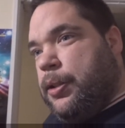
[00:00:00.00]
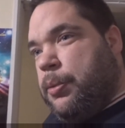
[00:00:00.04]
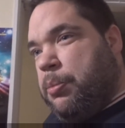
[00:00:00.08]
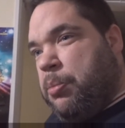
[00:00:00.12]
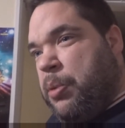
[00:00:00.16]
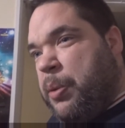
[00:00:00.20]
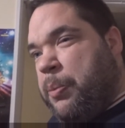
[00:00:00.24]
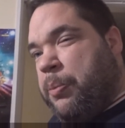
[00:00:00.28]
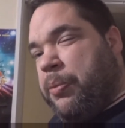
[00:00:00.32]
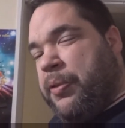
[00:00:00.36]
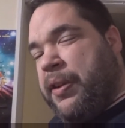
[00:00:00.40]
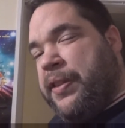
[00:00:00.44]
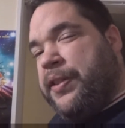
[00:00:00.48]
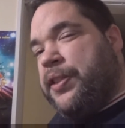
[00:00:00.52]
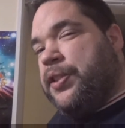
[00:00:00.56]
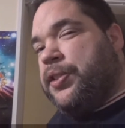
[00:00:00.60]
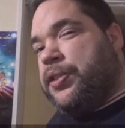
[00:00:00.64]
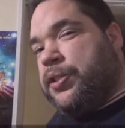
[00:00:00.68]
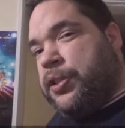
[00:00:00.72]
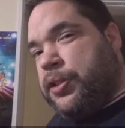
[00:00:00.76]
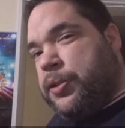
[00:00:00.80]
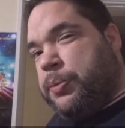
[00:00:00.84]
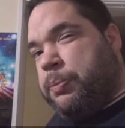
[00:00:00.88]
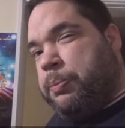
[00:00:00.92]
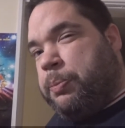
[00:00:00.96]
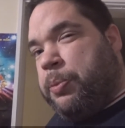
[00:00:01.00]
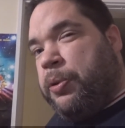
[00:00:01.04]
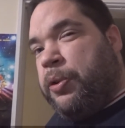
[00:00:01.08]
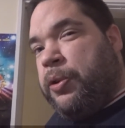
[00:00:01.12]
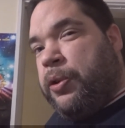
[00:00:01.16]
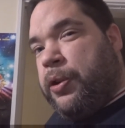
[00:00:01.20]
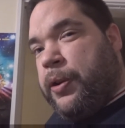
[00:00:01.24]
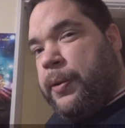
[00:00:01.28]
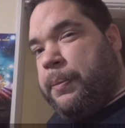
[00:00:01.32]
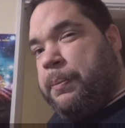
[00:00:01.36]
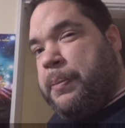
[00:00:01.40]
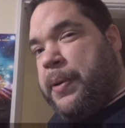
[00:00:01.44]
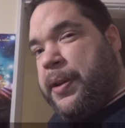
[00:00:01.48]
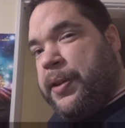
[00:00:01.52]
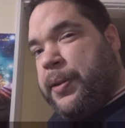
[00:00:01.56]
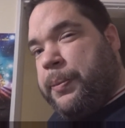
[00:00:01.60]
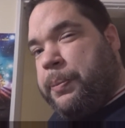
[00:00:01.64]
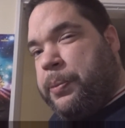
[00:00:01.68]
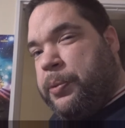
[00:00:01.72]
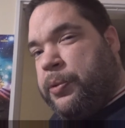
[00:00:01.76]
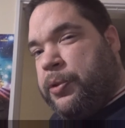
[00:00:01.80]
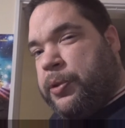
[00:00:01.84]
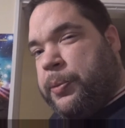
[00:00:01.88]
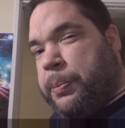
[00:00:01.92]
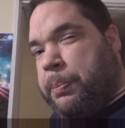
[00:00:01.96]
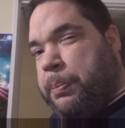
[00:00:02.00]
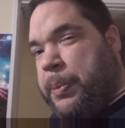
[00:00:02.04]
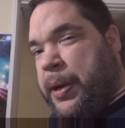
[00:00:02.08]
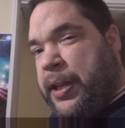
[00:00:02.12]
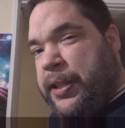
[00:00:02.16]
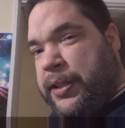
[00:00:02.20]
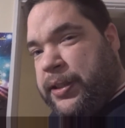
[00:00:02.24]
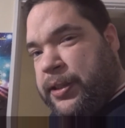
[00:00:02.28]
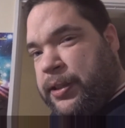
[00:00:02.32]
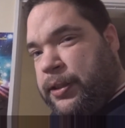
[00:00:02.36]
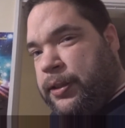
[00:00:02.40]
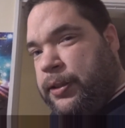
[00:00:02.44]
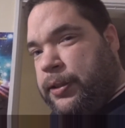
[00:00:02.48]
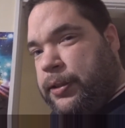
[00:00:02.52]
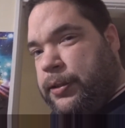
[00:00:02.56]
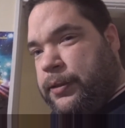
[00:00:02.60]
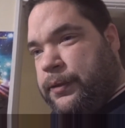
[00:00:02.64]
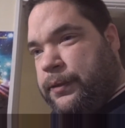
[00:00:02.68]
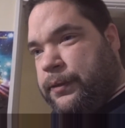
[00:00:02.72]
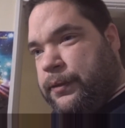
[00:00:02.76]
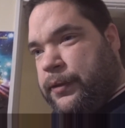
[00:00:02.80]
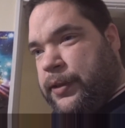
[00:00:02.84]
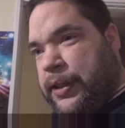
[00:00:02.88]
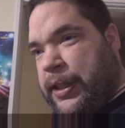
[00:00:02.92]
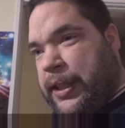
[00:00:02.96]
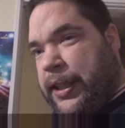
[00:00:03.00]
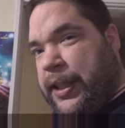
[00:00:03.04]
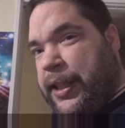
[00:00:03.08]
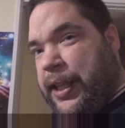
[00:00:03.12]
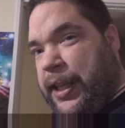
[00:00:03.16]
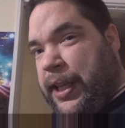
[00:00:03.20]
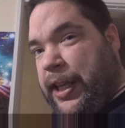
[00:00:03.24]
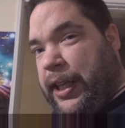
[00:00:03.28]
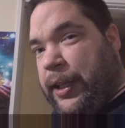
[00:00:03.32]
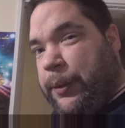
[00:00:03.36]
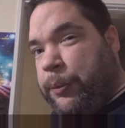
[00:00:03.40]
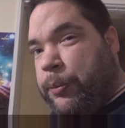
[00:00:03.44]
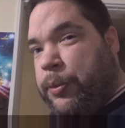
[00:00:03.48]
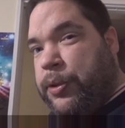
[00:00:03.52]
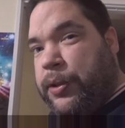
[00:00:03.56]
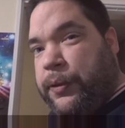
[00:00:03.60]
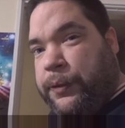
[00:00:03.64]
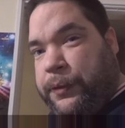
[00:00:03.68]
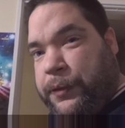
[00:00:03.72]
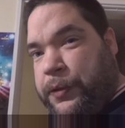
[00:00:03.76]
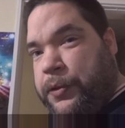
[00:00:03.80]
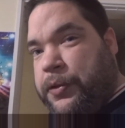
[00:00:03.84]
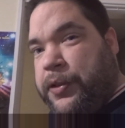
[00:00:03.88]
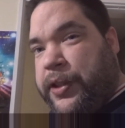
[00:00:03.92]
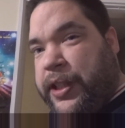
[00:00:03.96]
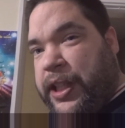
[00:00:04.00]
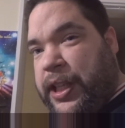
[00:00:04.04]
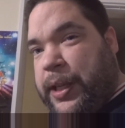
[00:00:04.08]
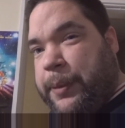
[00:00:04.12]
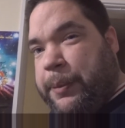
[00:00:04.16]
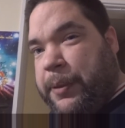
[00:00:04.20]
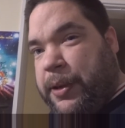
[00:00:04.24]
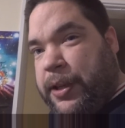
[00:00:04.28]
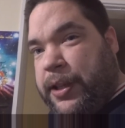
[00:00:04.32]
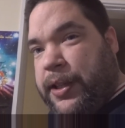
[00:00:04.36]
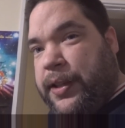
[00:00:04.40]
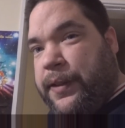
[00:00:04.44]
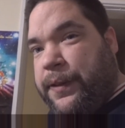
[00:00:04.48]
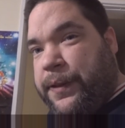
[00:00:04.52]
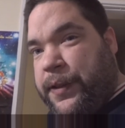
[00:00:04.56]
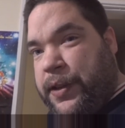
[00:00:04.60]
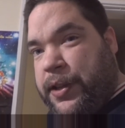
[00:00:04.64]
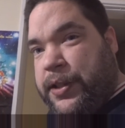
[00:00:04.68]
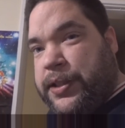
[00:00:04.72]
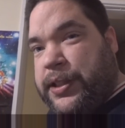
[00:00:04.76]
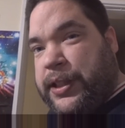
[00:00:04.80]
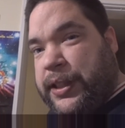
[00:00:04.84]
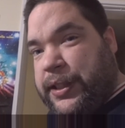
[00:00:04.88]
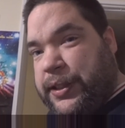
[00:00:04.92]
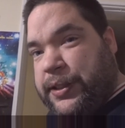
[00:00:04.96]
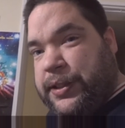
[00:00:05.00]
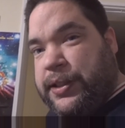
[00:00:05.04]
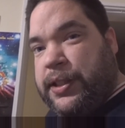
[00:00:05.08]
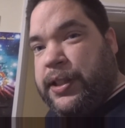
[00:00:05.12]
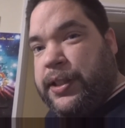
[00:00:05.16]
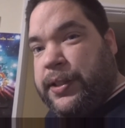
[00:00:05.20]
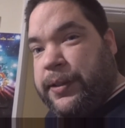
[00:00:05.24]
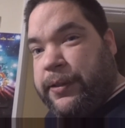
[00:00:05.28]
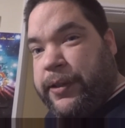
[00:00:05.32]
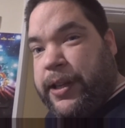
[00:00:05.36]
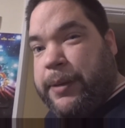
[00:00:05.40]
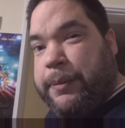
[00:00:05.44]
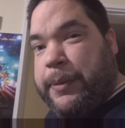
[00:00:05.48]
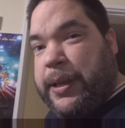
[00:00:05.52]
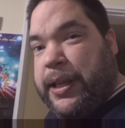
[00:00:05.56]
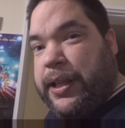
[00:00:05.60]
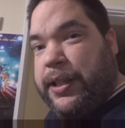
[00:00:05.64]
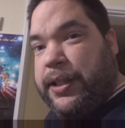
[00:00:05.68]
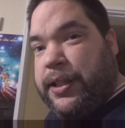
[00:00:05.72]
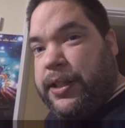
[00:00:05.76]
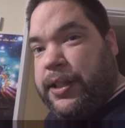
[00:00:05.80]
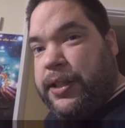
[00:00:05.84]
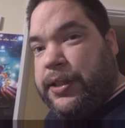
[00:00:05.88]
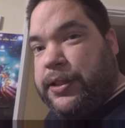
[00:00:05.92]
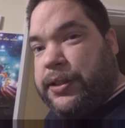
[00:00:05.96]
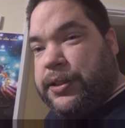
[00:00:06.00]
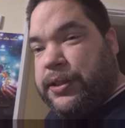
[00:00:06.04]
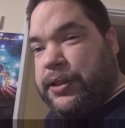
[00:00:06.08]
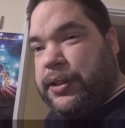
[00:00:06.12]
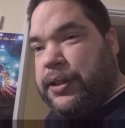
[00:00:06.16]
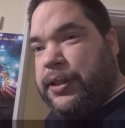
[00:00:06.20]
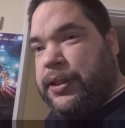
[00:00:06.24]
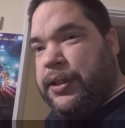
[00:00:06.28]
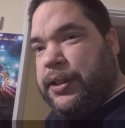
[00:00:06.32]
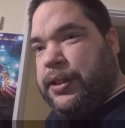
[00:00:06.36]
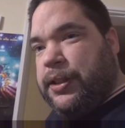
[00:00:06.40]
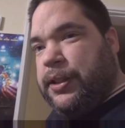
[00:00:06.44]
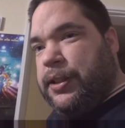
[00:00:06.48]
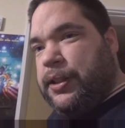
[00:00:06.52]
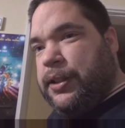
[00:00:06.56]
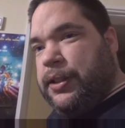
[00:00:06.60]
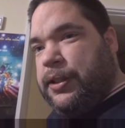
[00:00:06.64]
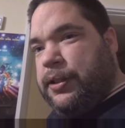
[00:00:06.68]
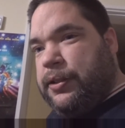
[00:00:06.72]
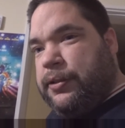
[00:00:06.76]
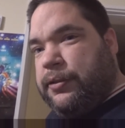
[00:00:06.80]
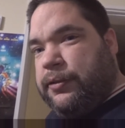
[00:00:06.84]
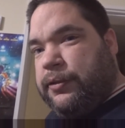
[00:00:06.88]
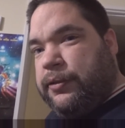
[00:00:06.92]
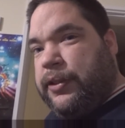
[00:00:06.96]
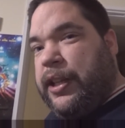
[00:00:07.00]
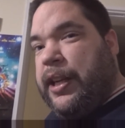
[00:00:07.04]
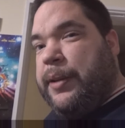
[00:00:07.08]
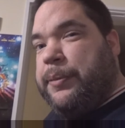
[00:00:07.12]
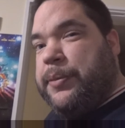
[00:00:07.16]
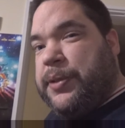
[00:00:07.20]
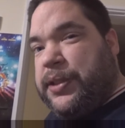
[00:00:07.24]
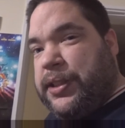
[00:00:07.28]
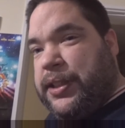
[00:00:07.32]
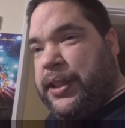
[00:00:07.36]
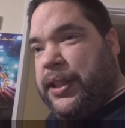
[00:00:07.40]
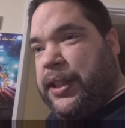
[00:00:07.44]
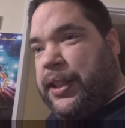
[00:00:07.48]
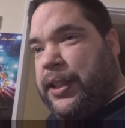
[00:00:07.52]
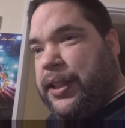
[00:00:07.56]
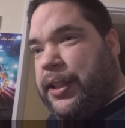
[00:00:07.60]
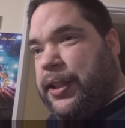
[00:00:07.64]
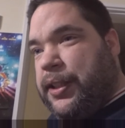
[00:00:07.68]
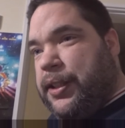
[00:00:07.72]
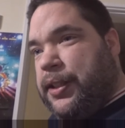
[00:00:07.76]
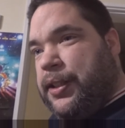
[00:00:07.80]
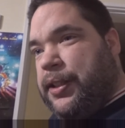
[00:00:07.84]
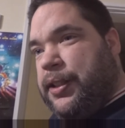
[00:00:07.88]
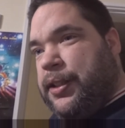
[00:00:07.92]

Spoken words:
My brother's just bought a motherboard bundle that came with a 4 GB 1333 MHz RAM stick.